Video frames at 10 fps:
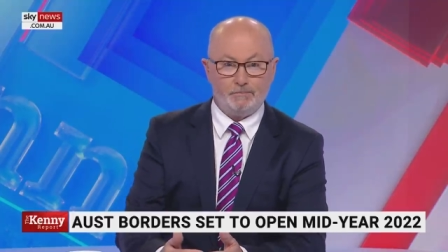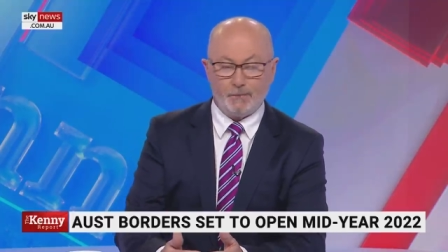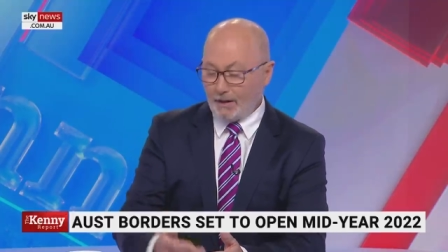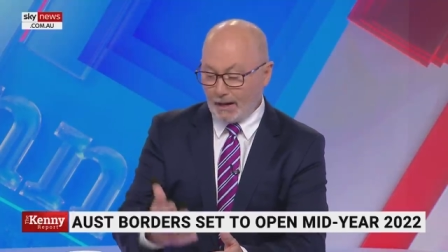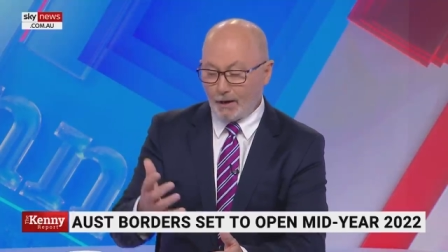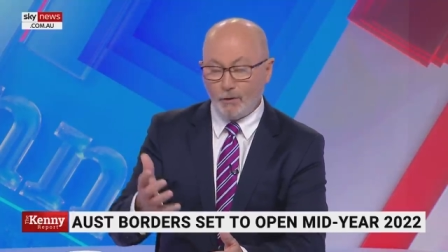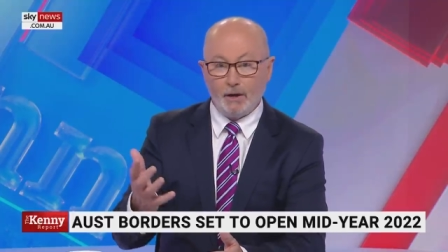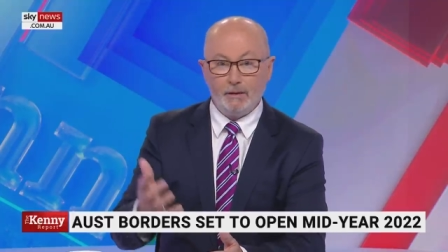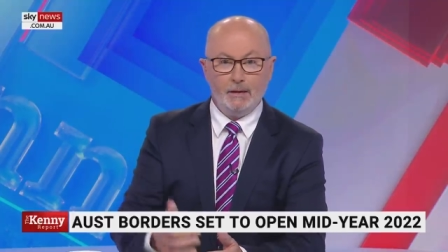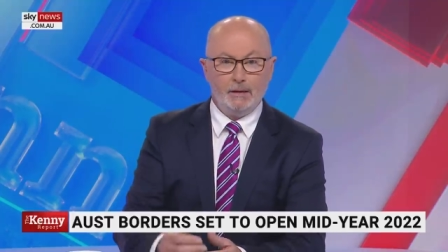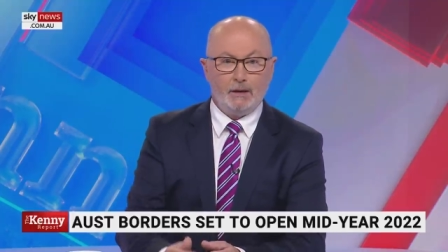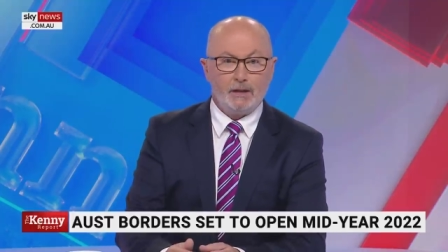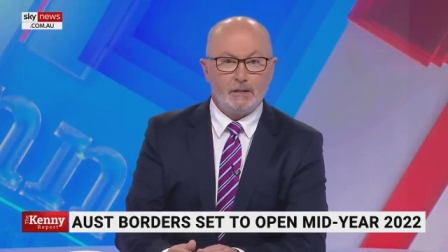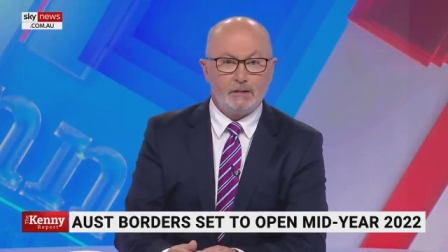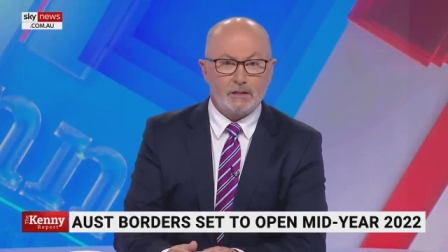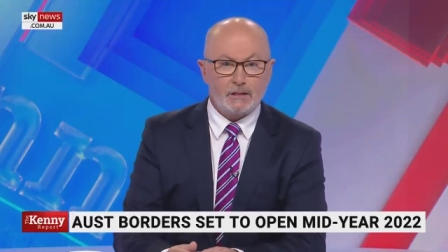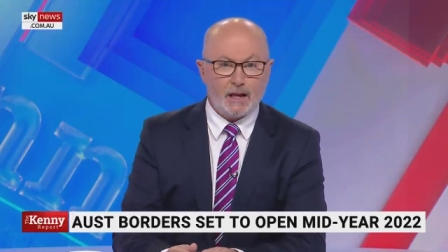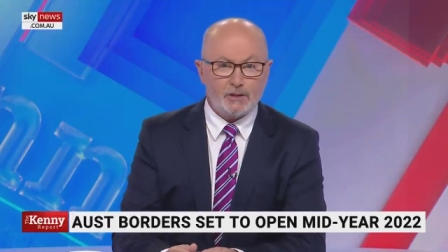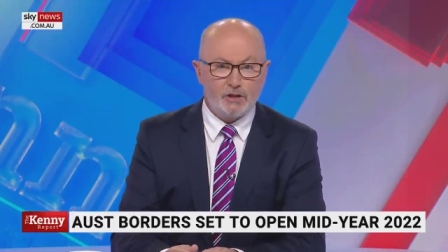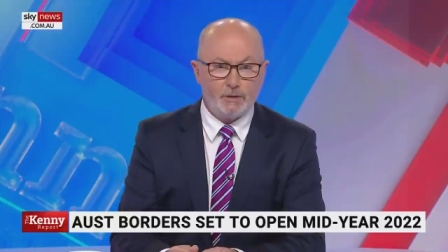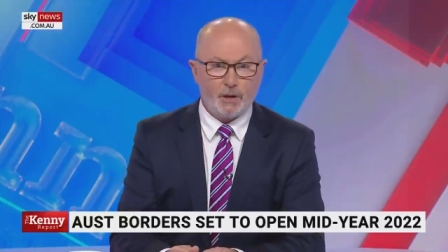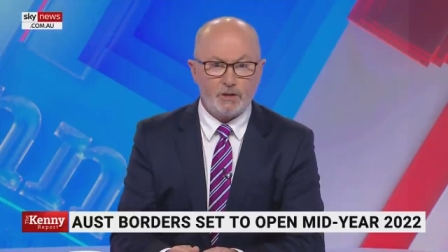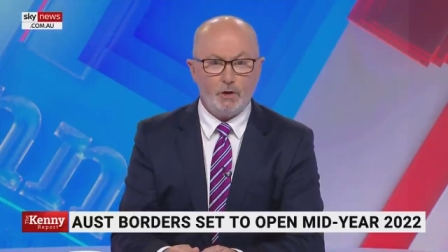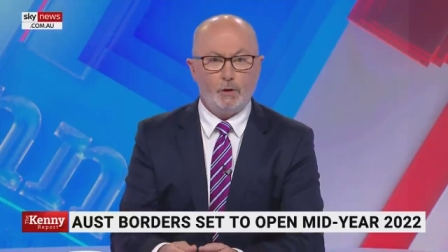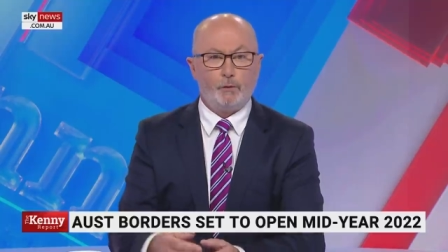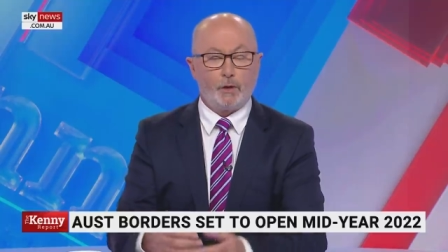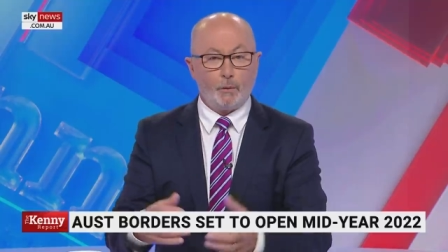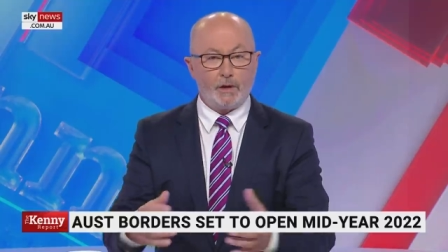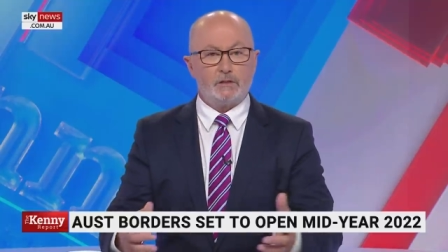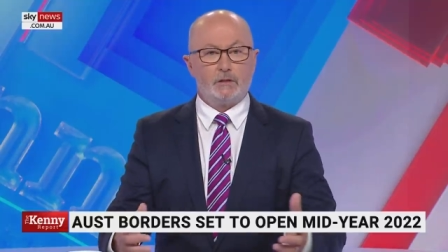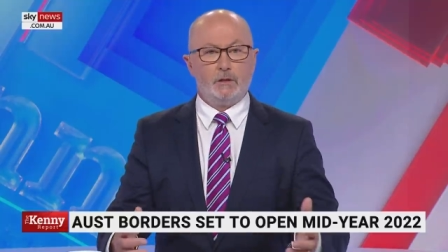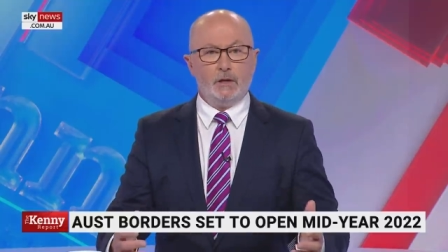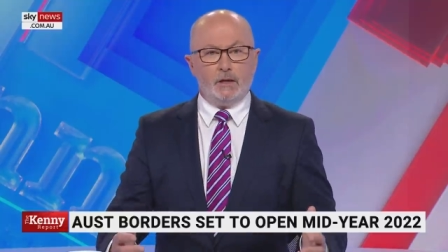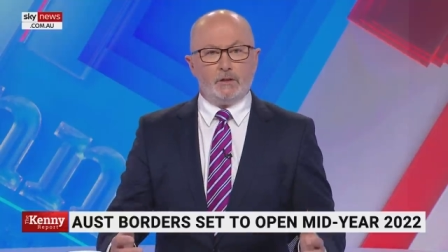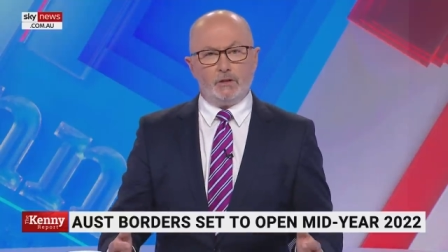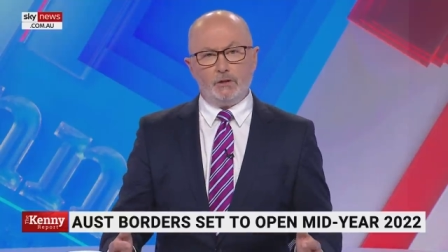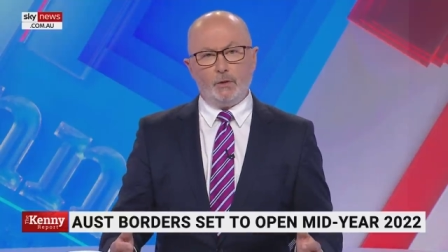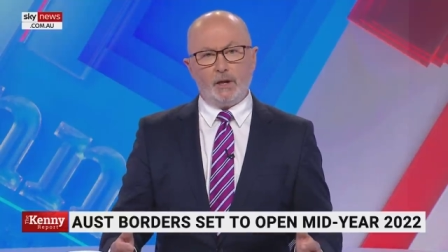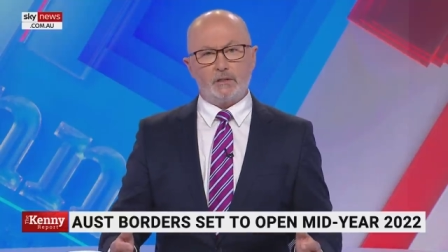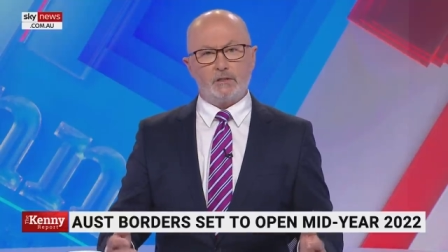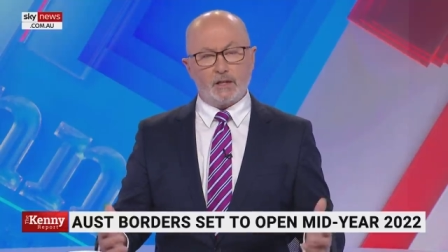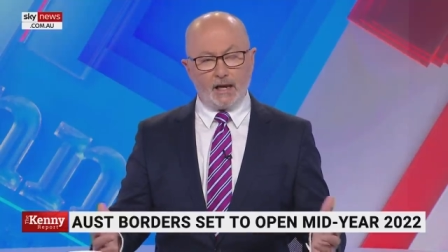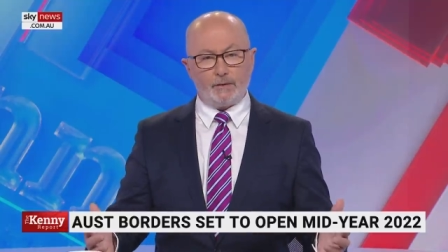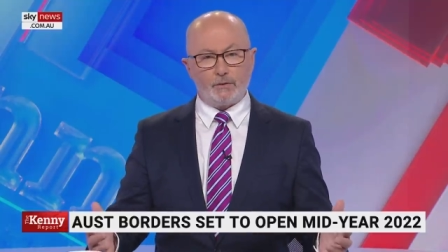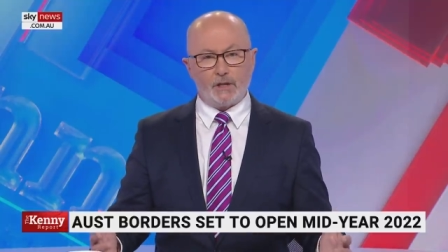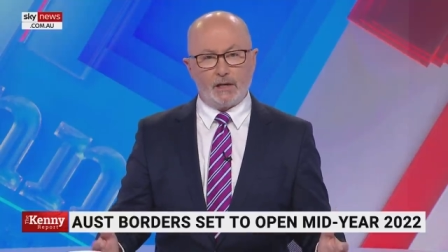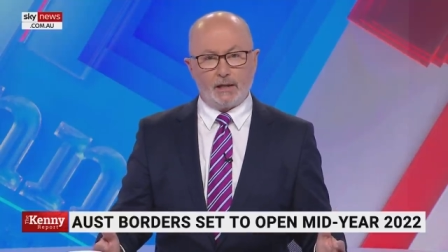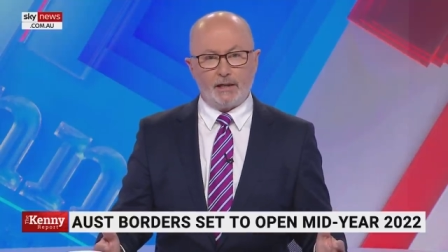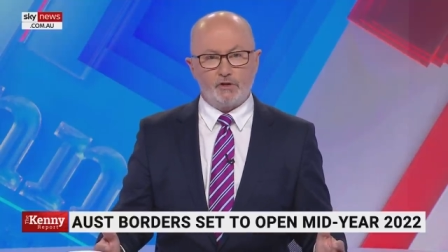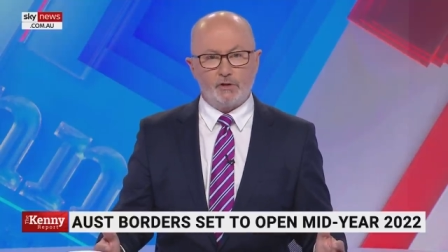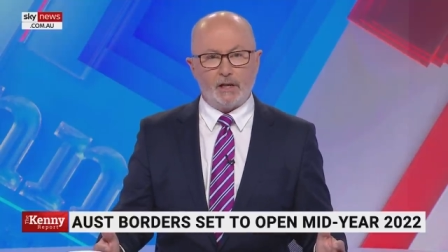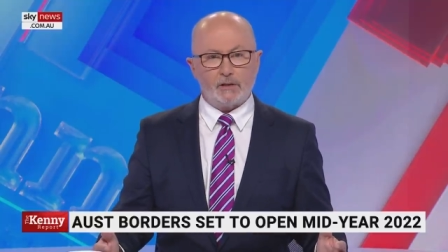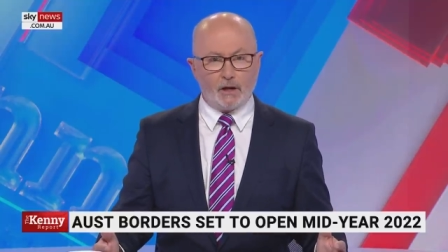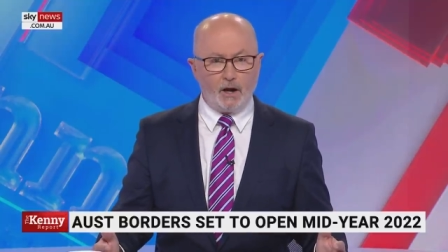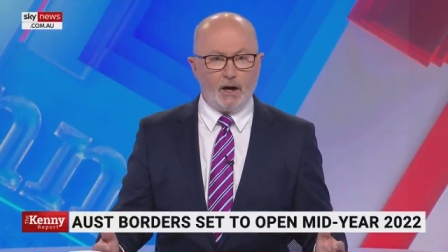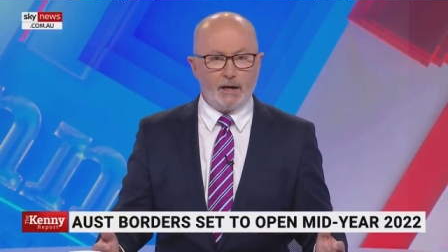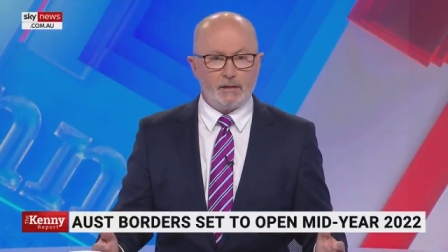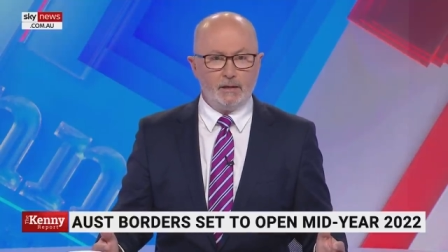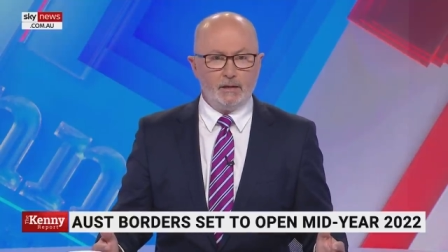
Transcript: I know, I, I did this last year myself when I went to the U S to cover the election at the height